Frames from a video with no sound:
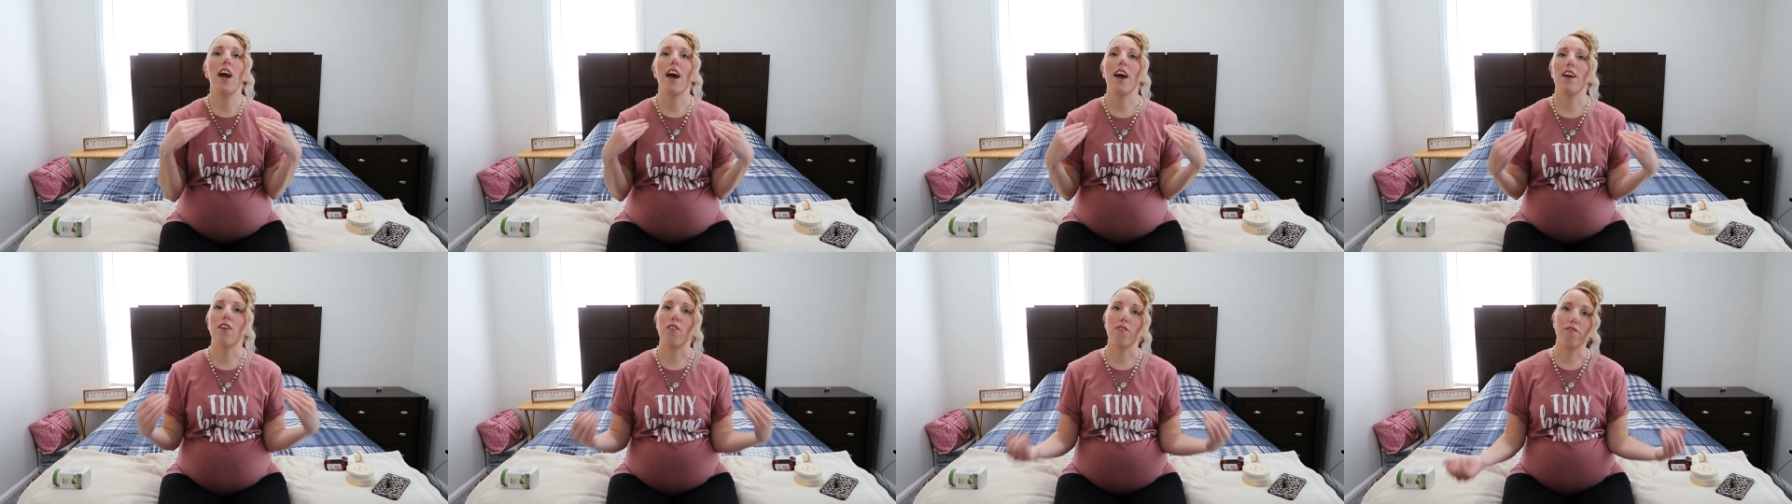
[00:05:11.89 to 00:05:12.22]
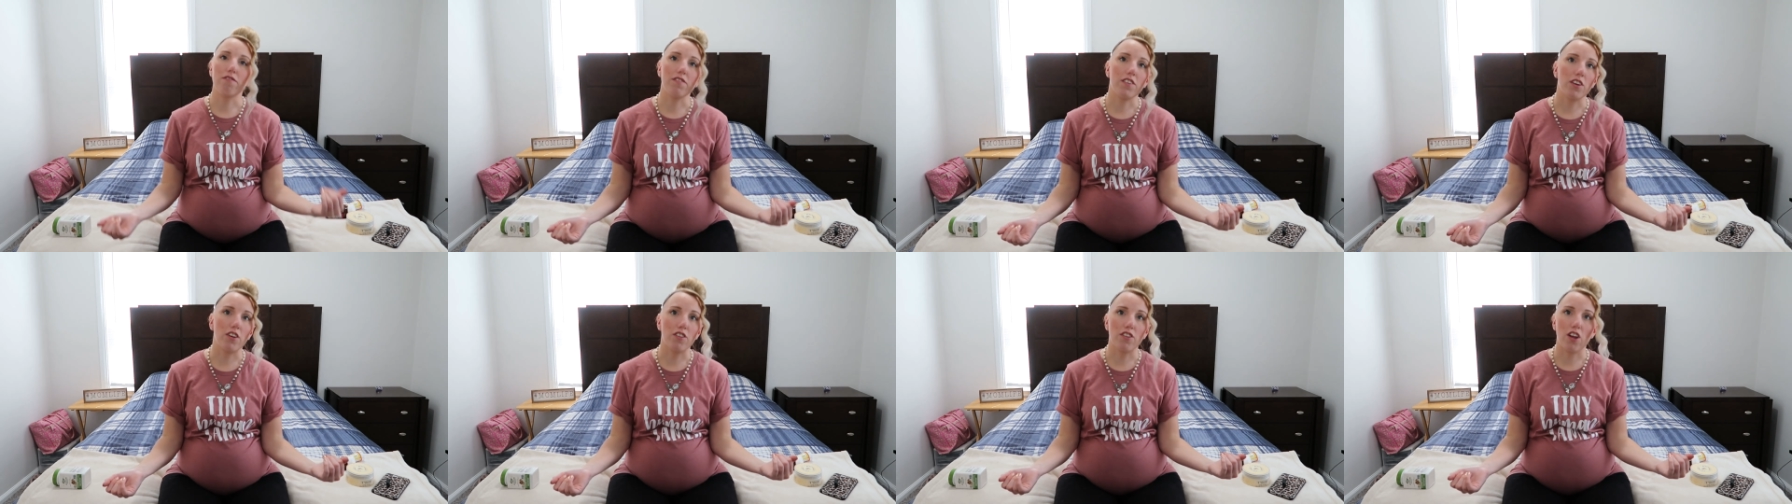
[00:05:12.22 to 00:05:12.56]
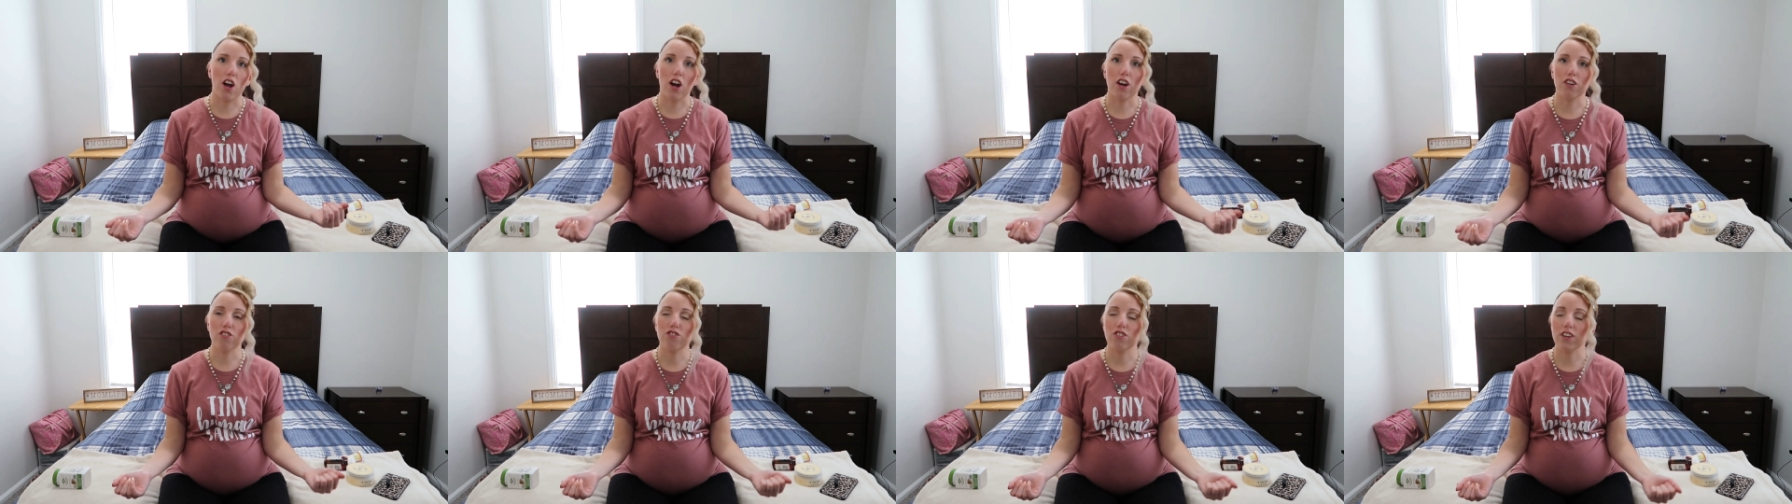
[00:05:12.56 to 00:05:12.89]
I don't feel
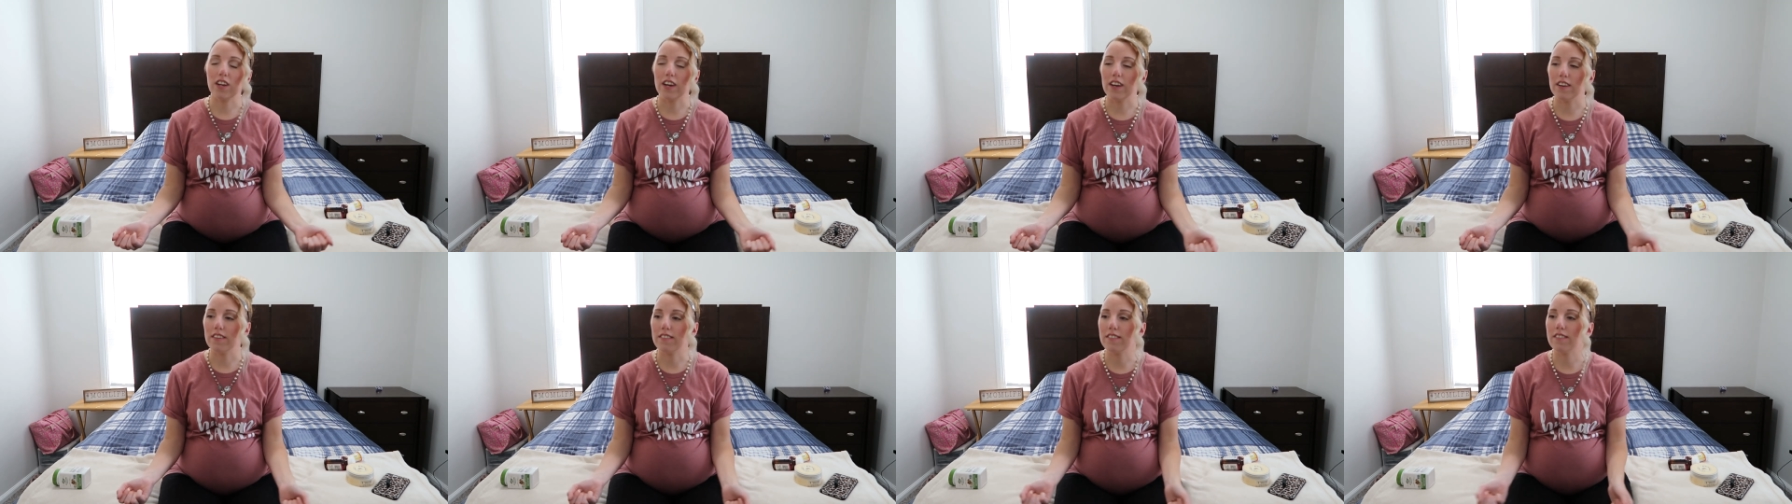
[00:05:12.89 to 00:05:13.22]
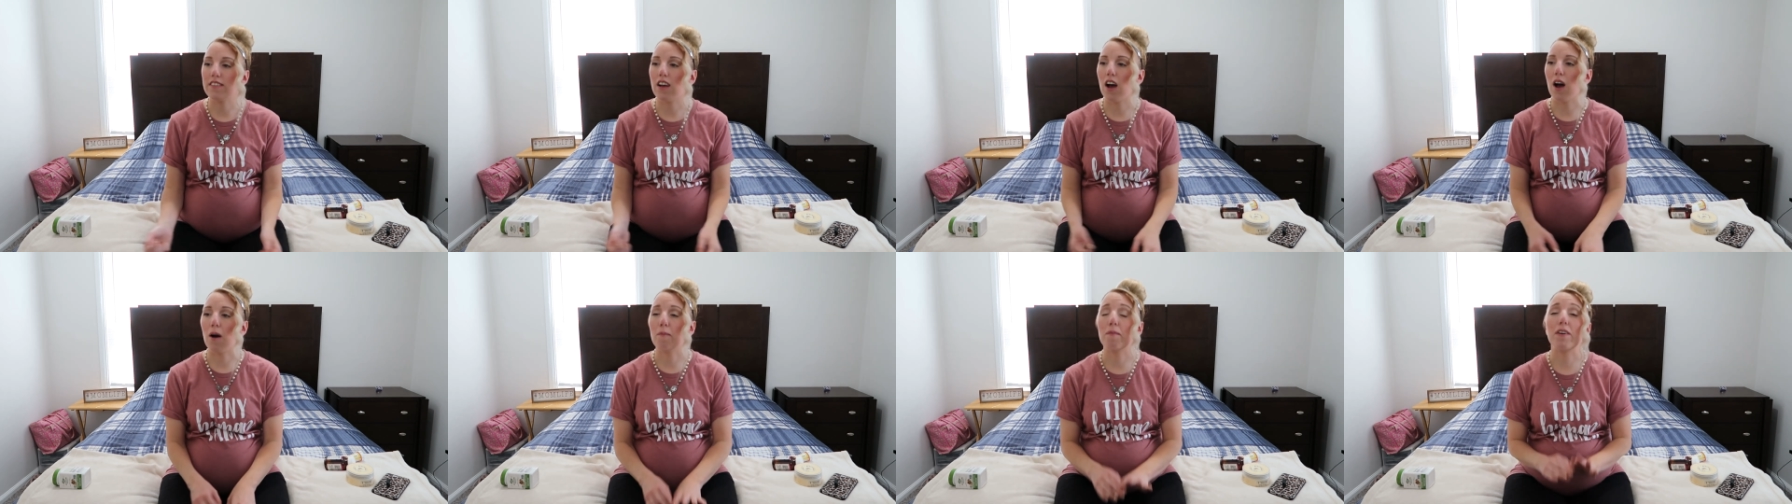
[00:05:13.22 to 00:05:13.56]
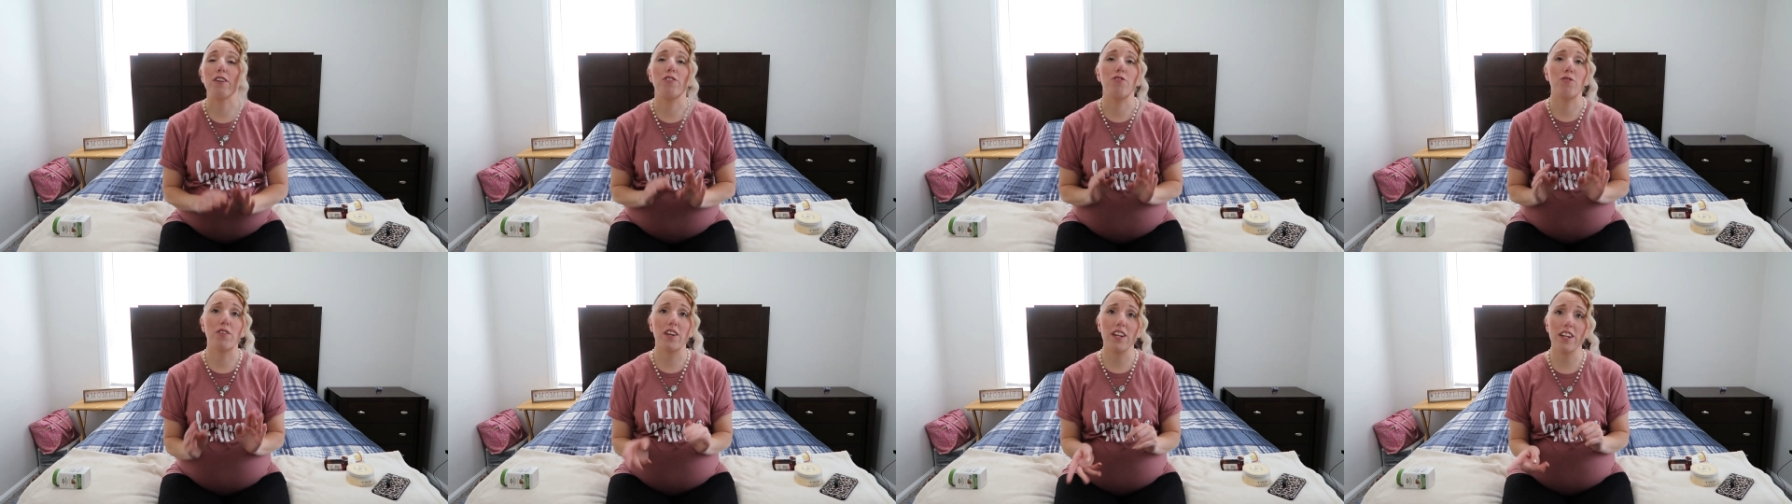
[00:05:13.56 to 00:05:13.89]
nauseous. Um, I
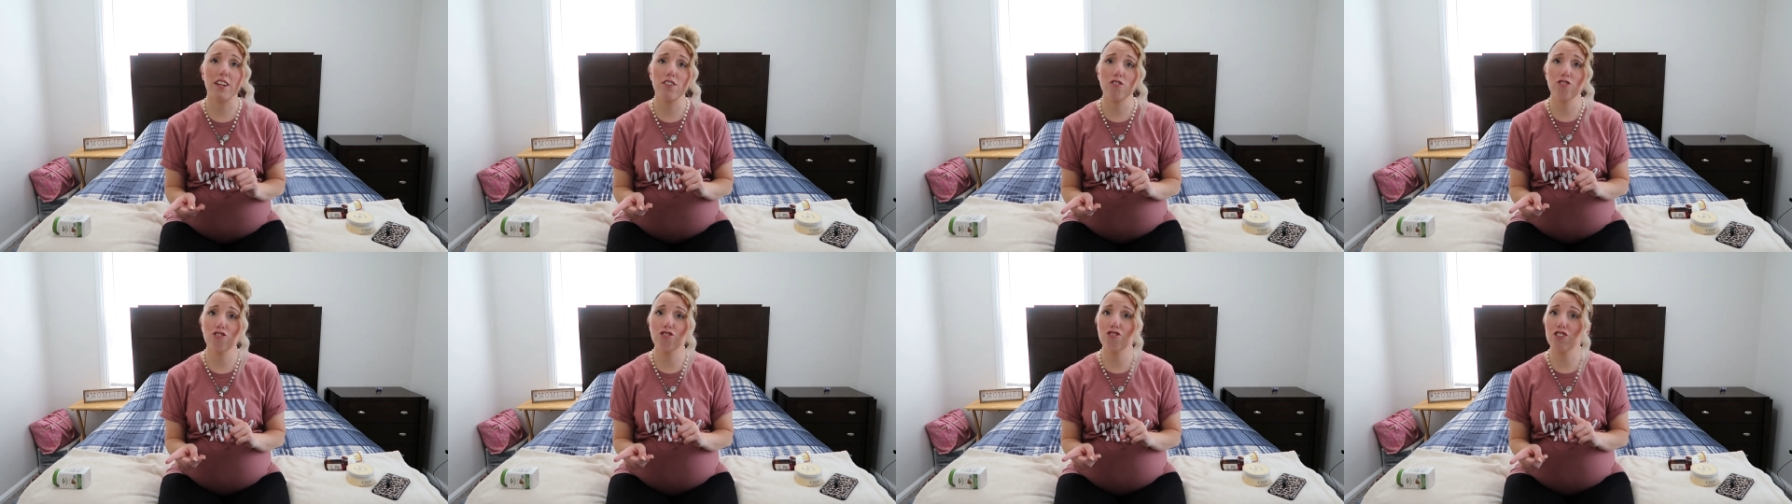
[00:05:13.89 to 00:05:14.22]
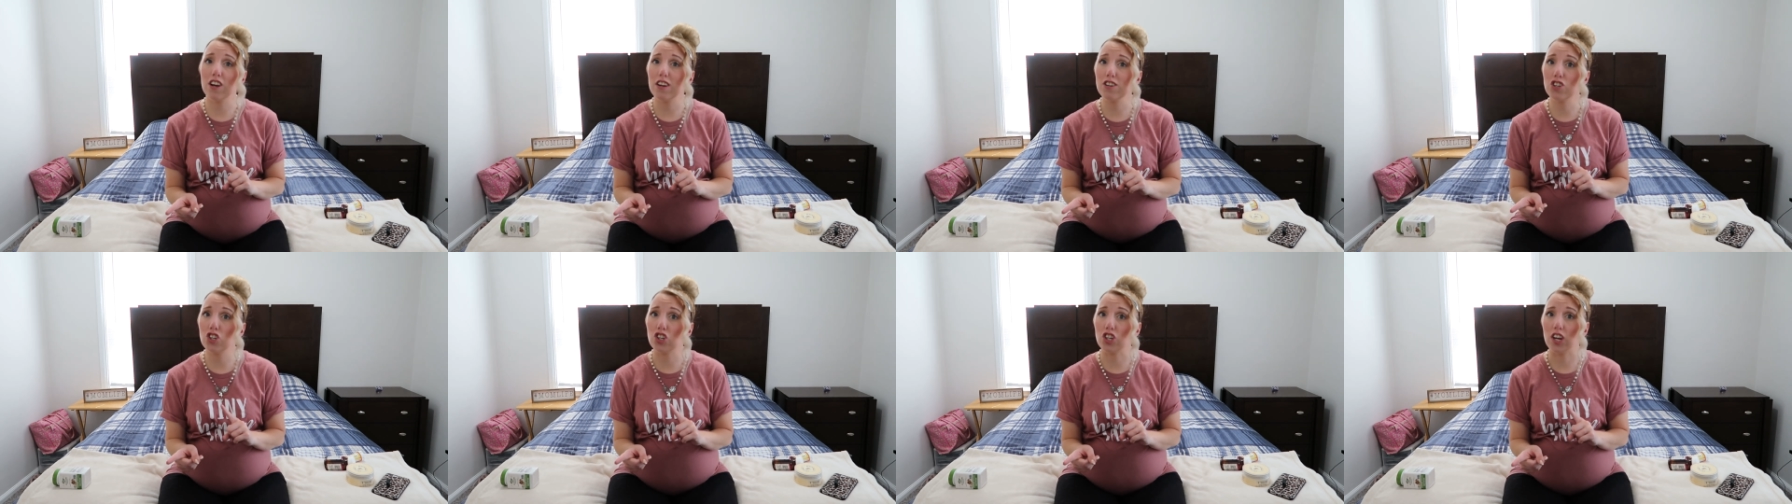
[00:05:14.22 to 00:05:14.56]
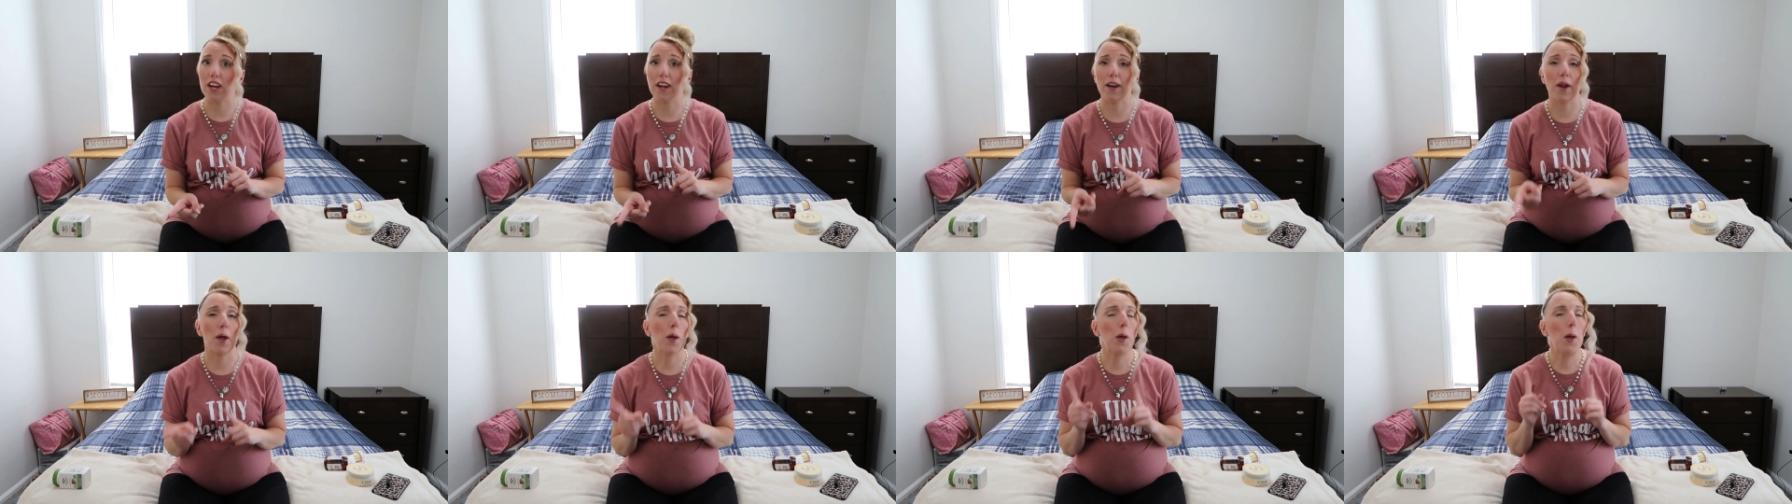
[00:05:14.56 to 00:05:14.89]
do get
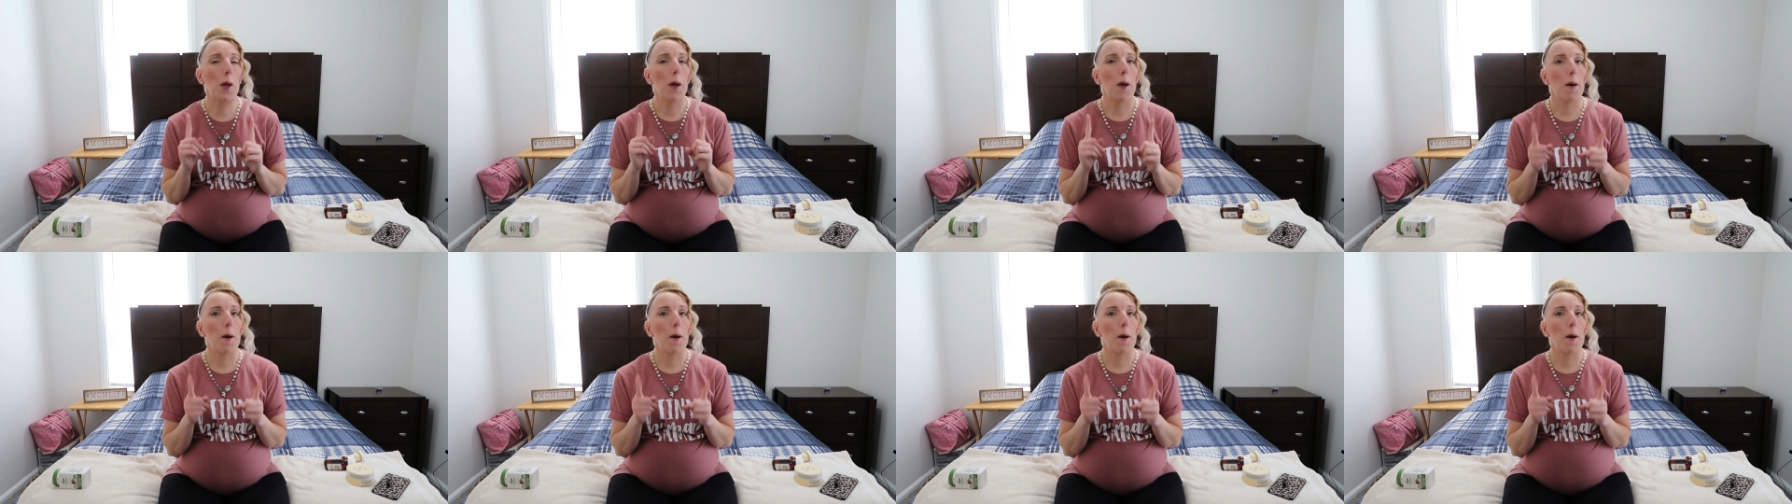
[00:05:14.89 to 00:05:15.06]
indigestion,